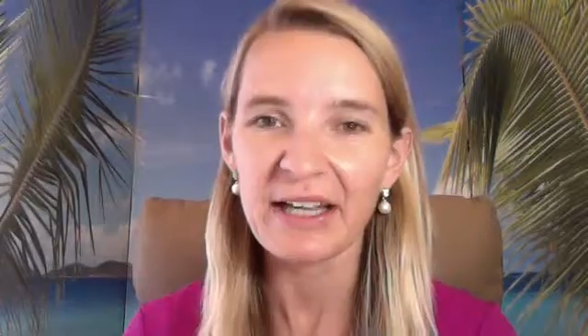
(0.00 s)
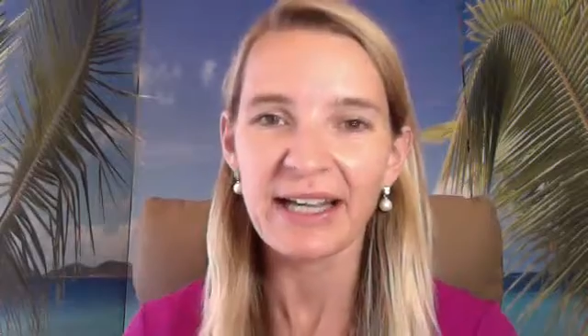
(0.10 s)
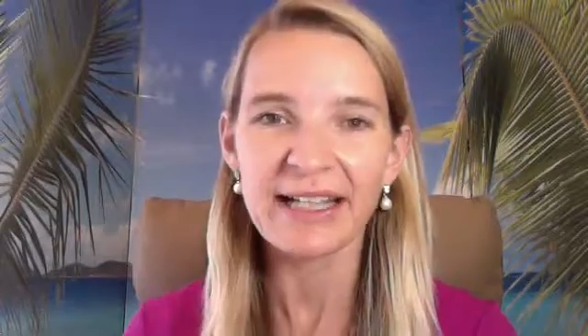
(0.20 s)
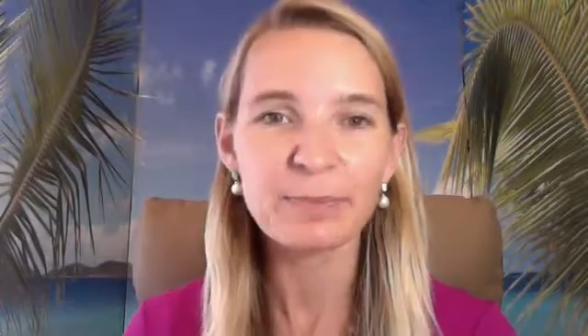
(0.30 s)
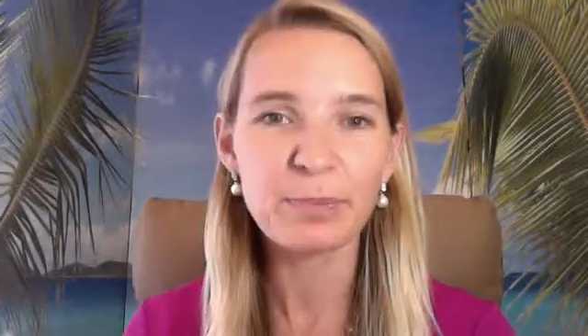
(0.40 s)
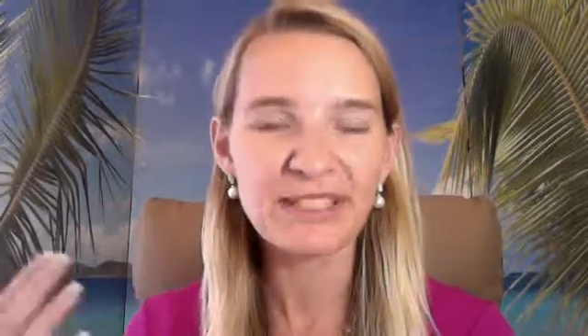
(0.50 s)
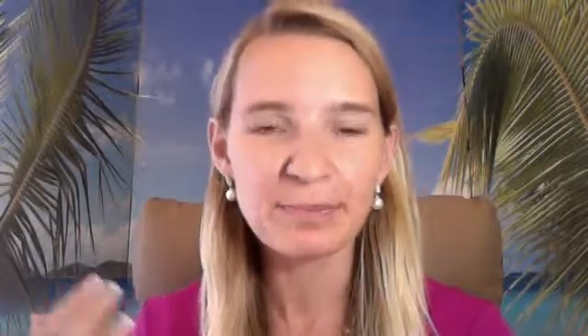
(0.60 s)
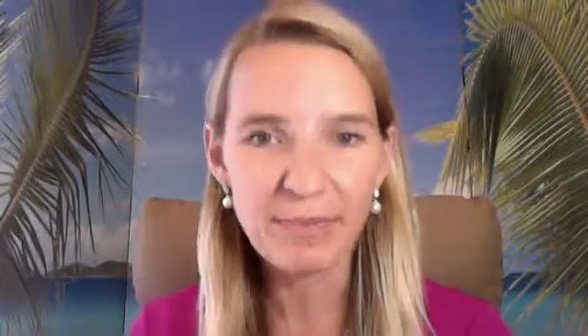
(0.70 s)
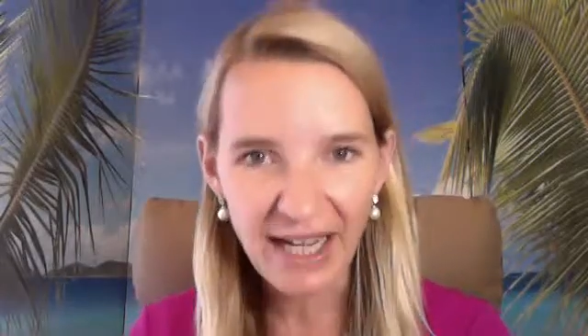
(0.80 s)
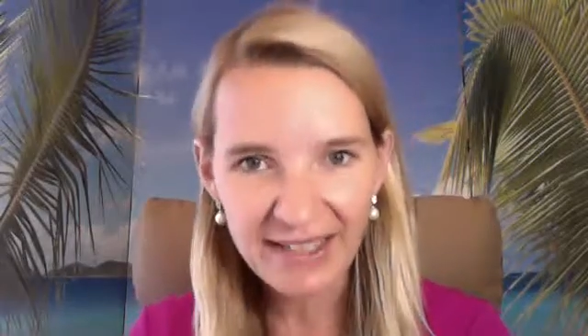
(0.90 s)
express
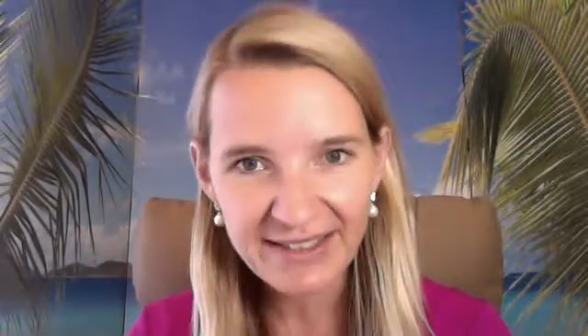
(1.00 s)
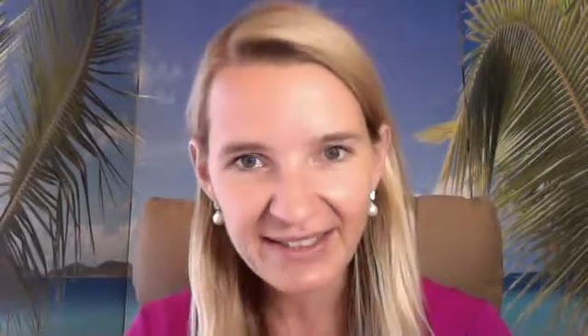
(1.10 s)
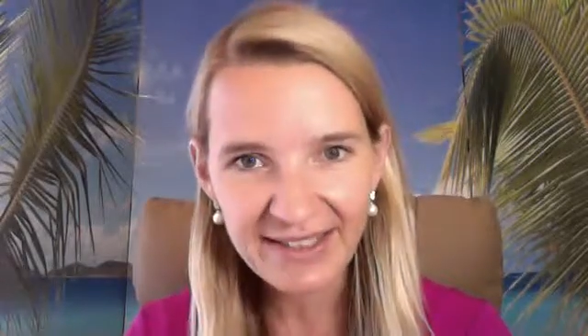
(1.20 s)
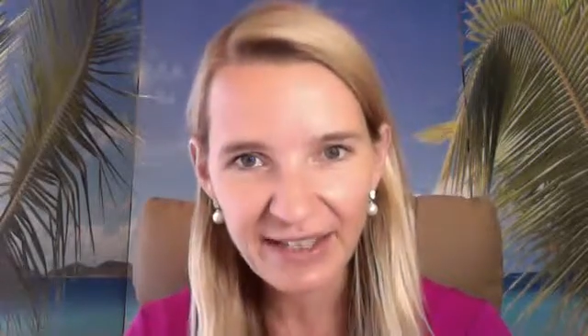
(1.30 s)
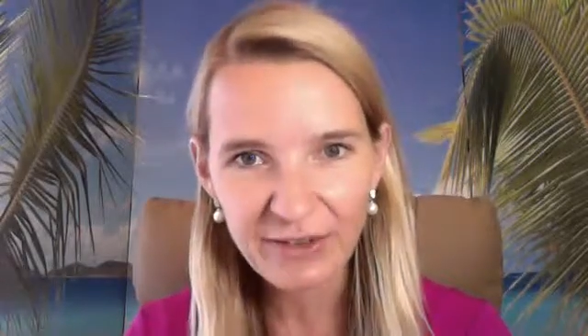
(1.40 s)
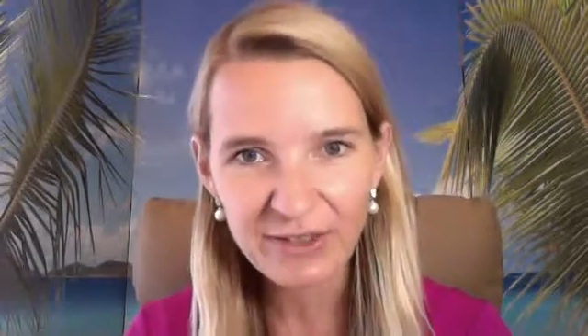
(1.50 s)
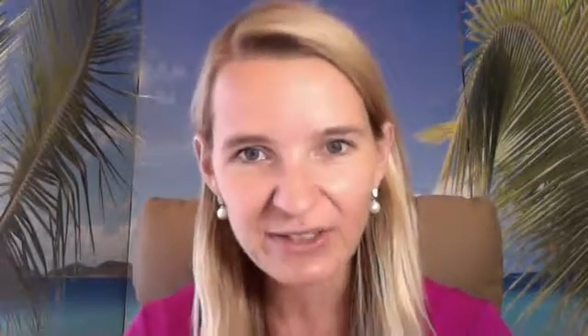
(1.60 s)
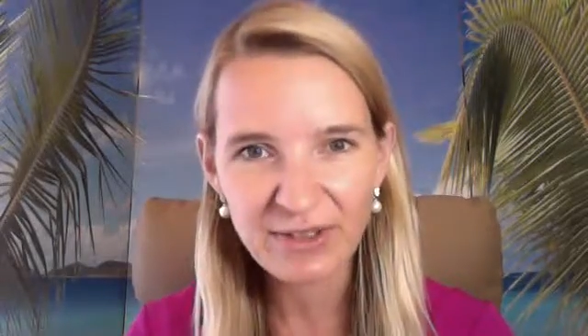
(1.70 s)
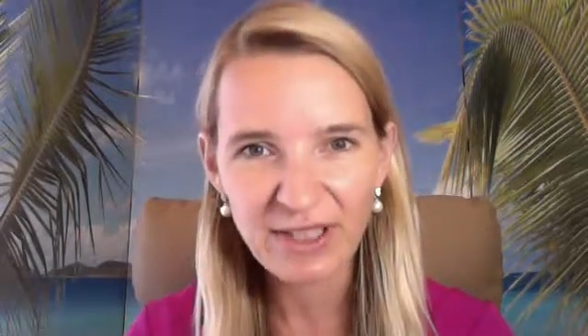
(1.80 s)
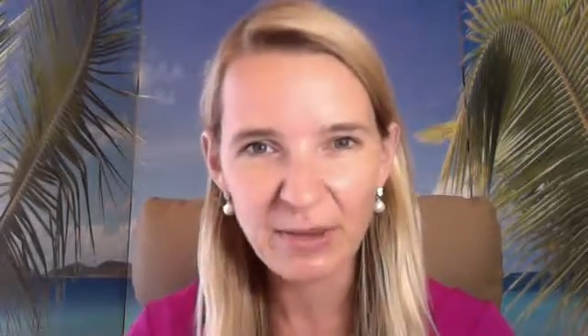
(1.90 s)
my desires,
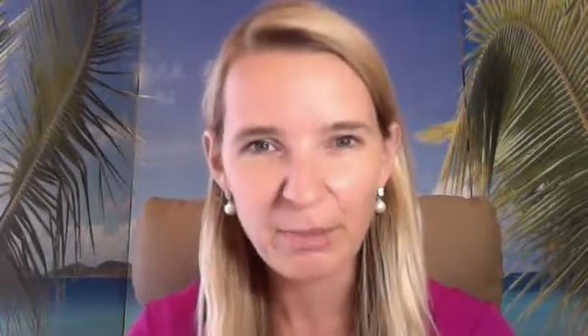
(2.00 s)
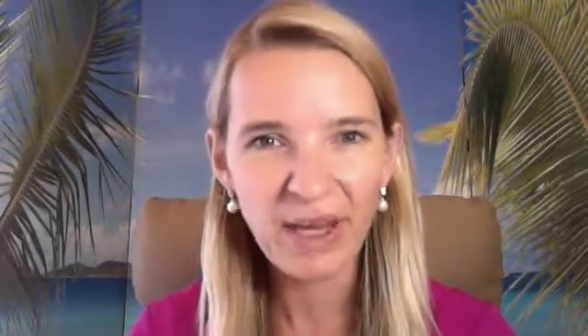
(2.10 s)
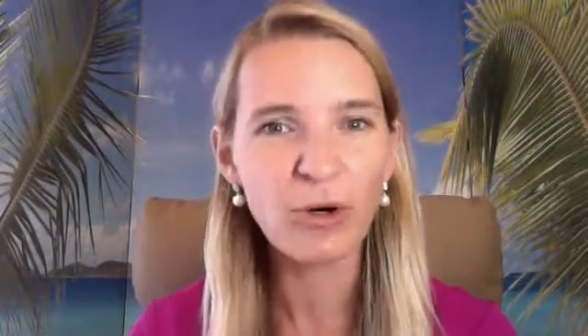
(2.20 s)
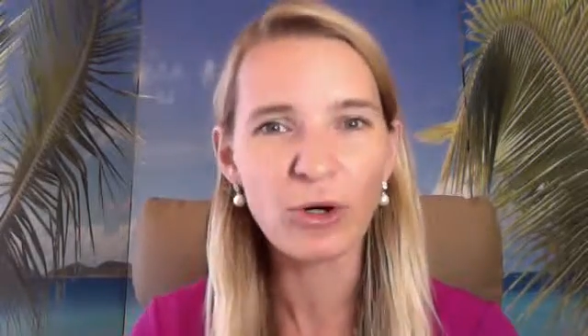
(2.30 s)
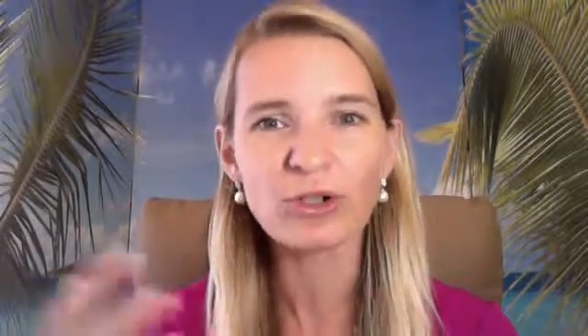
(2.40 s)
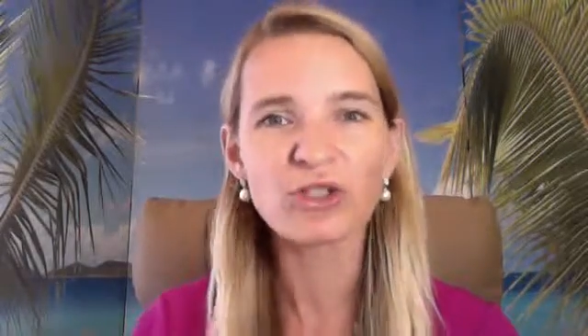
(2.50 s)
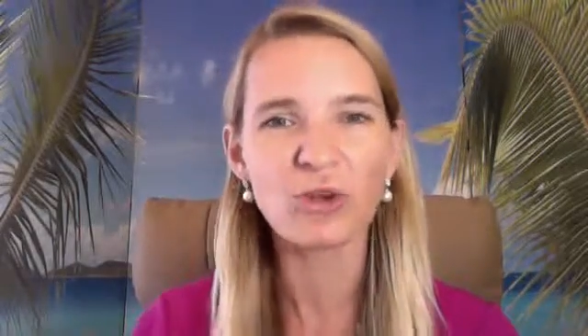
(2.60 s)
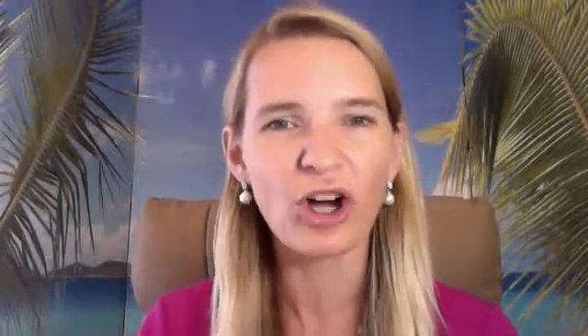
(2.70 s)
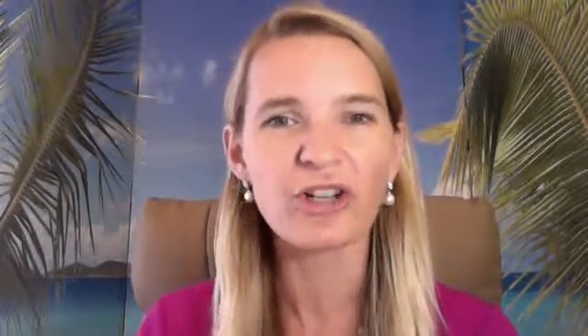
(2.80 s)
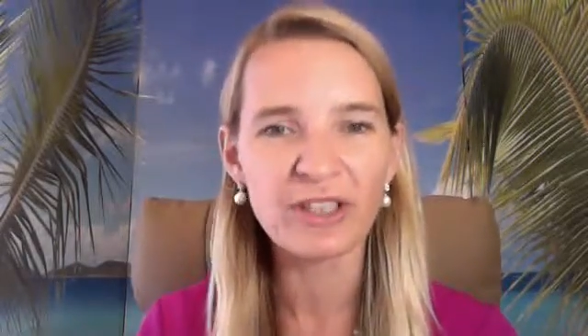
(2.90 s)
but also
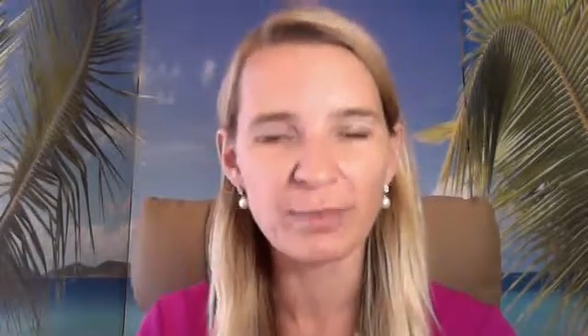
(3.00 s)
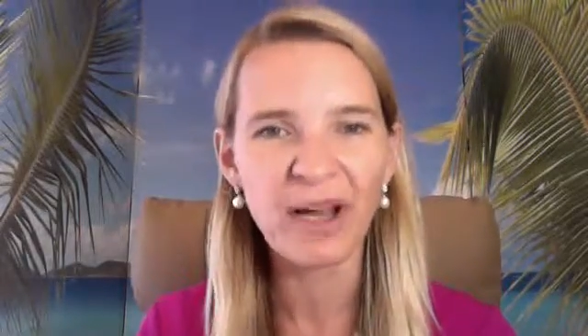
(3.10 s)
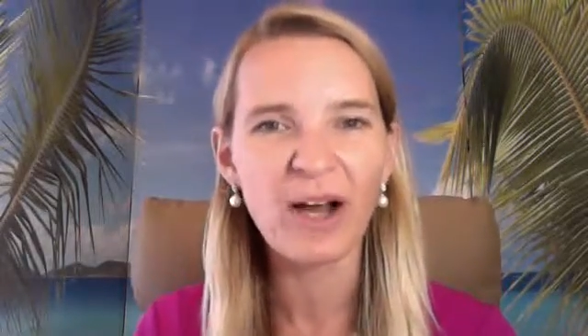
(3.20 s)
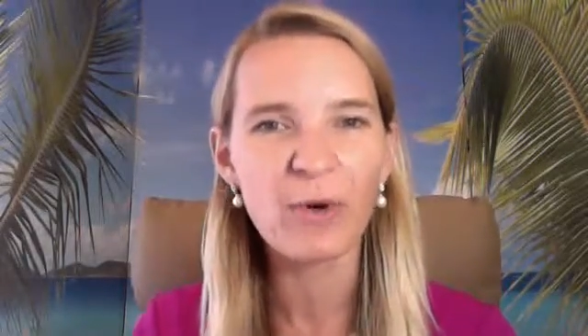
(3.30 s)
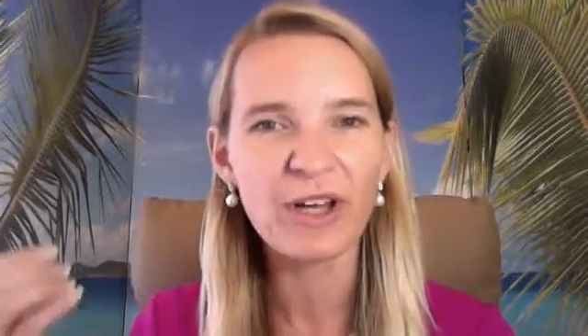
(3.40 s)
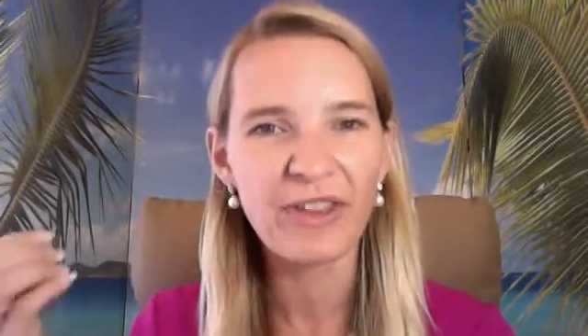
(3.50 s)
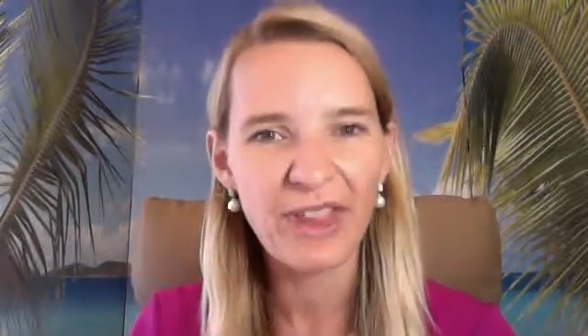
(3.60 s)
honor and empower